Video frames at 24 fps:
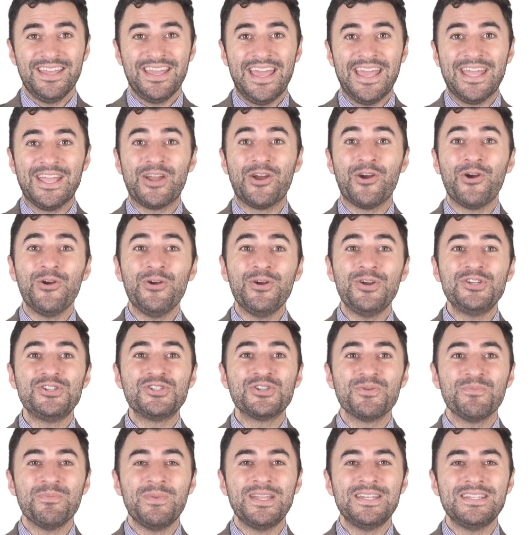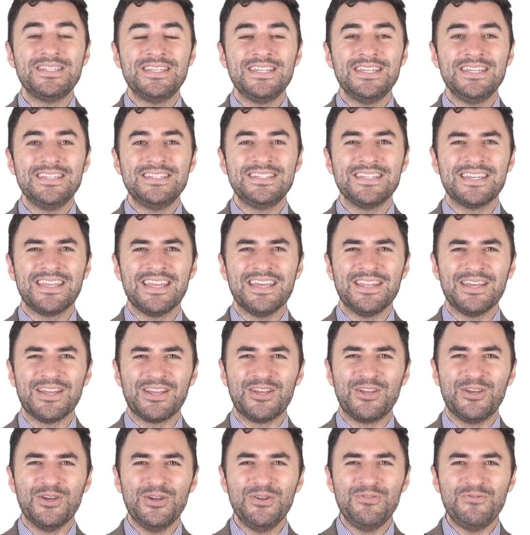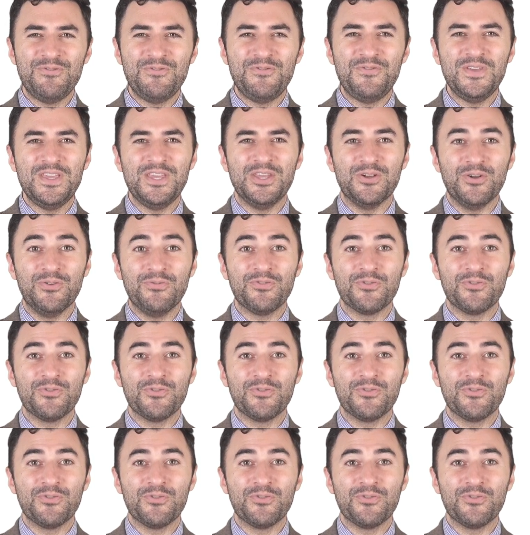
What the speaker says: encourage your mentee to get a good feel